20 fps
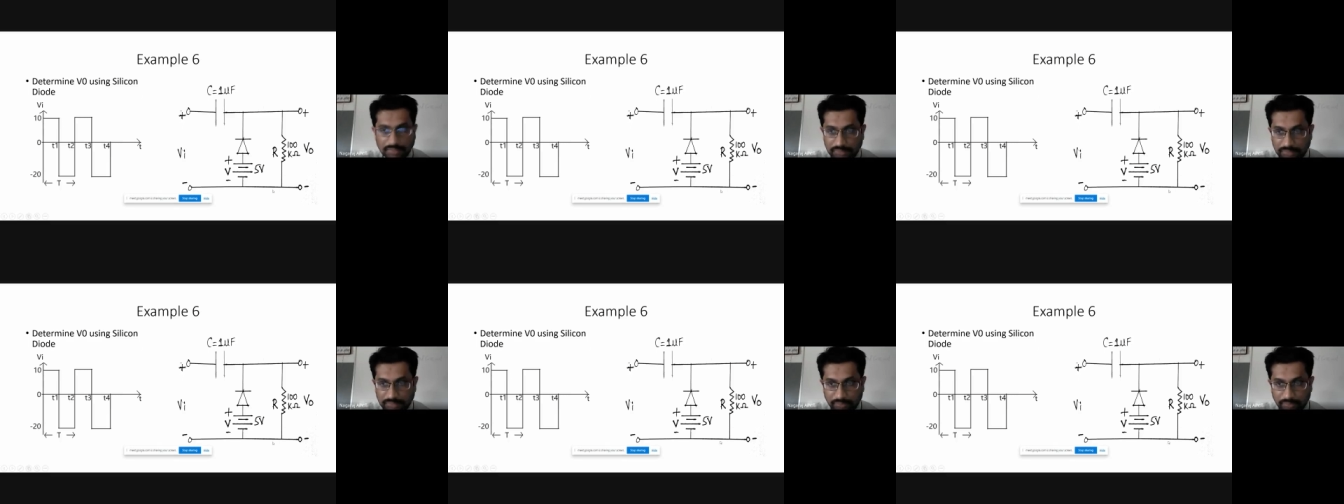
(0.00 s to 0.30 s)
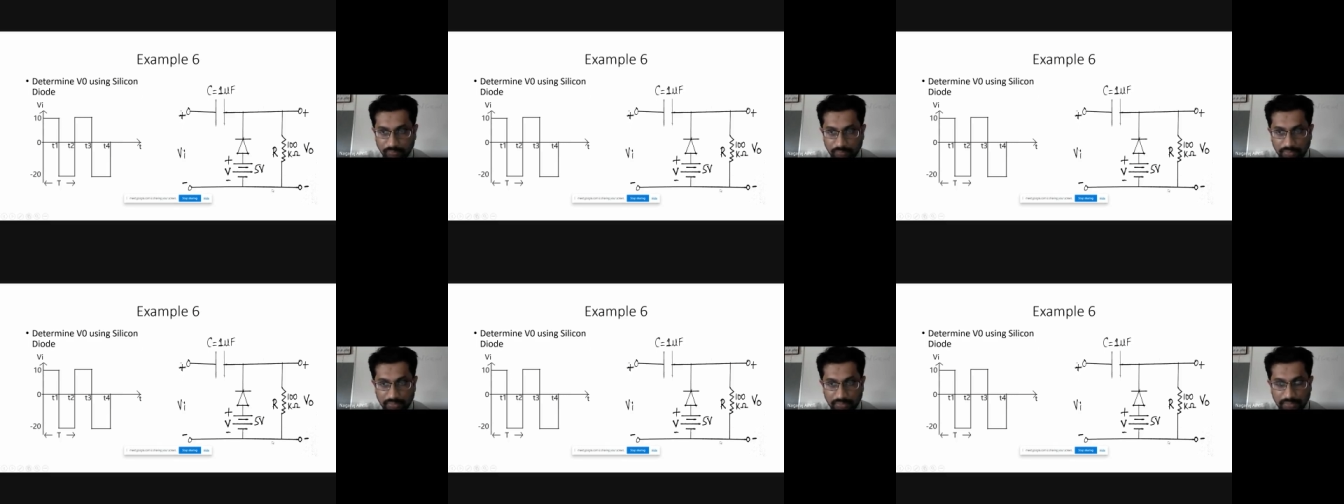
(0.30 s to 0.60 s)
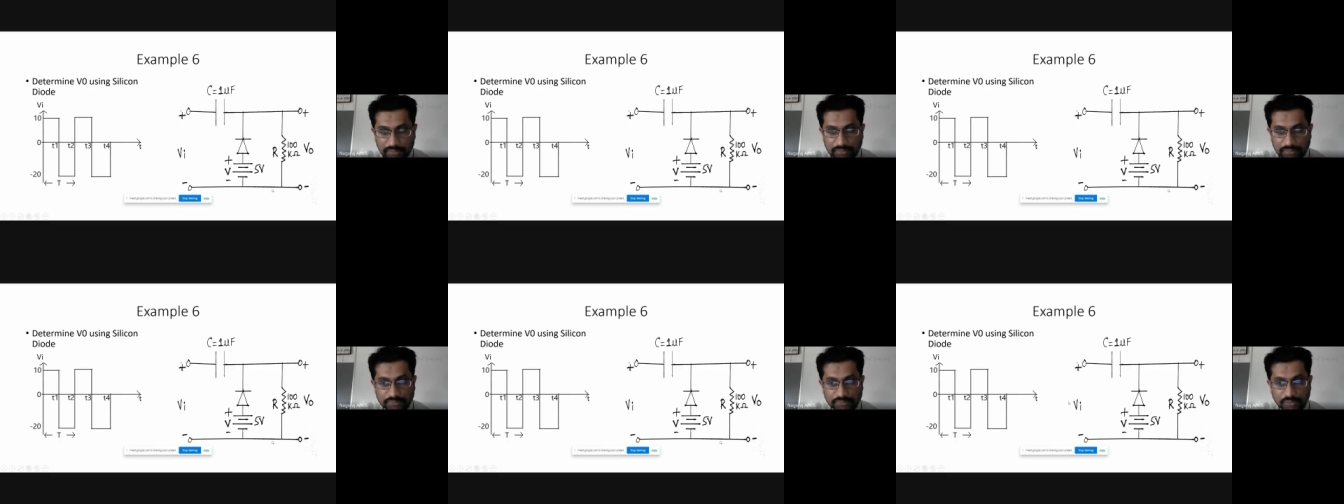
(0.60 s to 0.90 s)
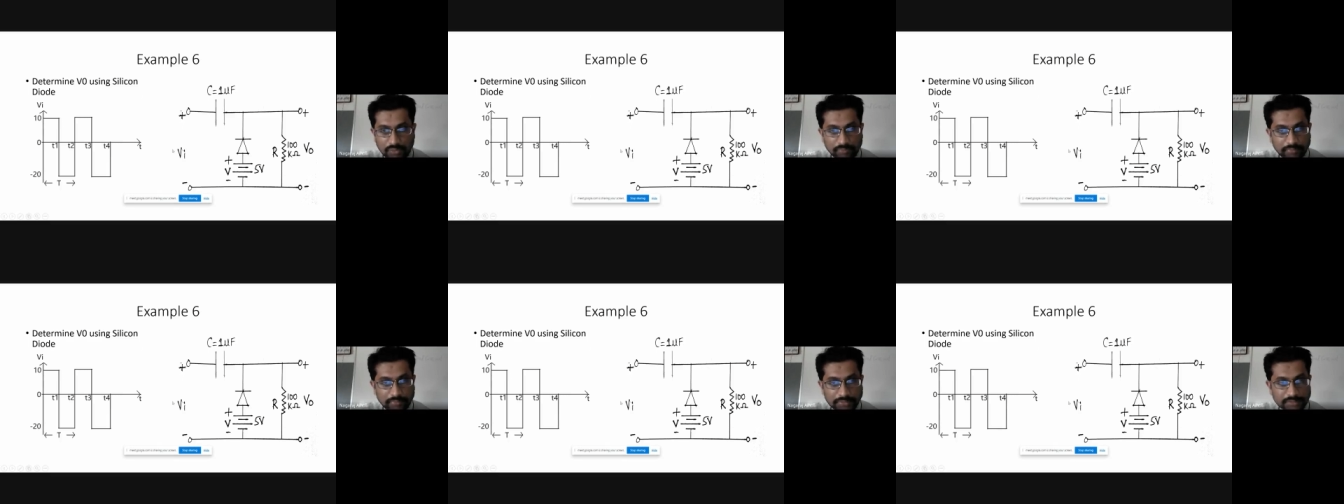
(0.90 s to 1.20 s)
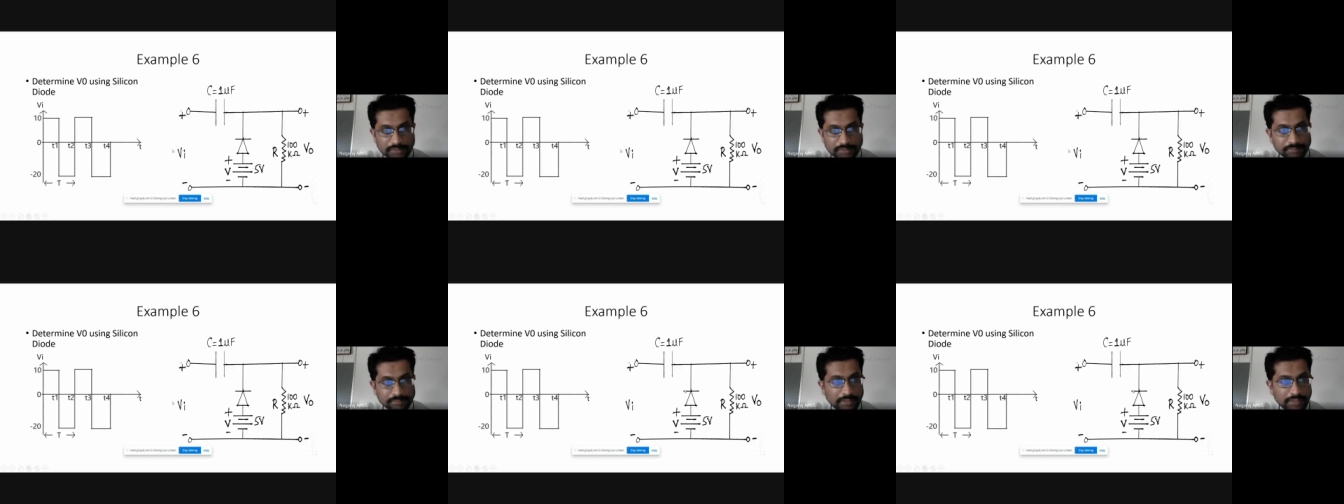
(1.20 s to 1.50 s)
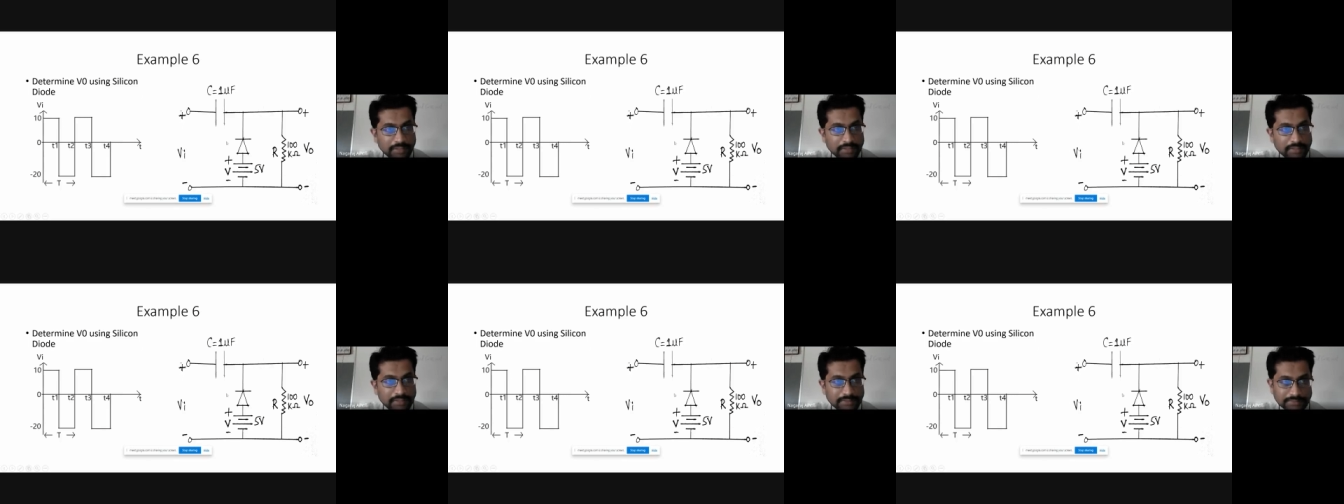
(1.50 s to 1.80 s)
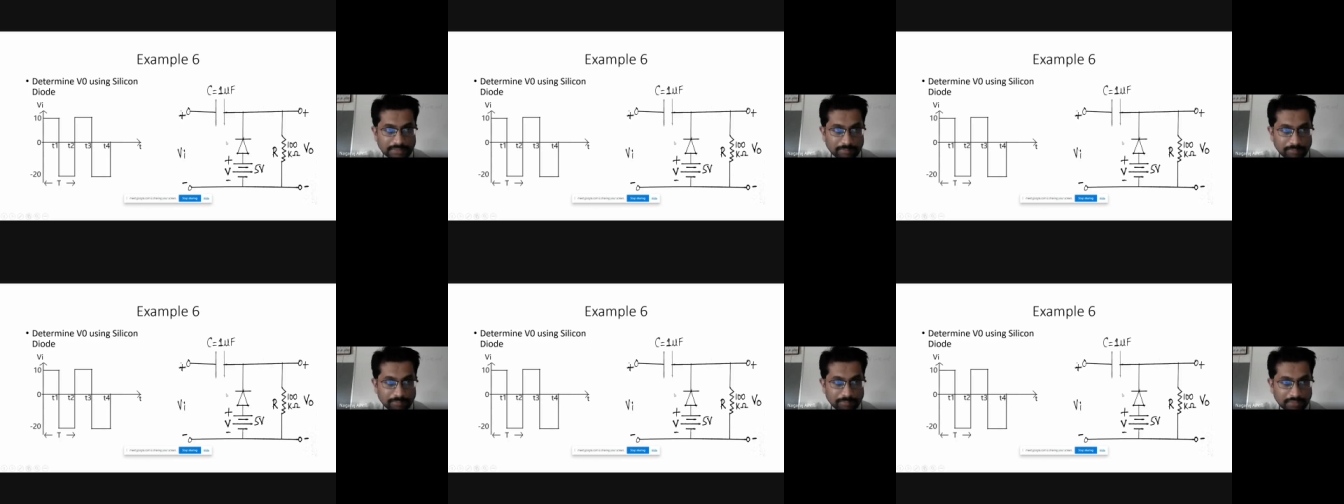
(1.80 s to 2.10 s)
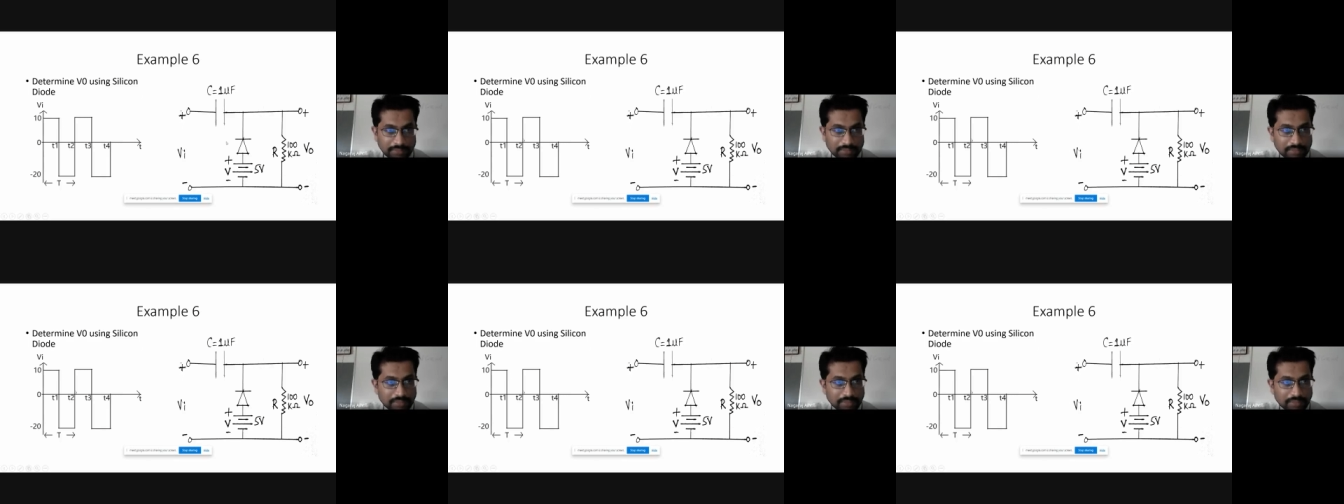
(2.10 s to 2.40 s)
diode and solving this particular example.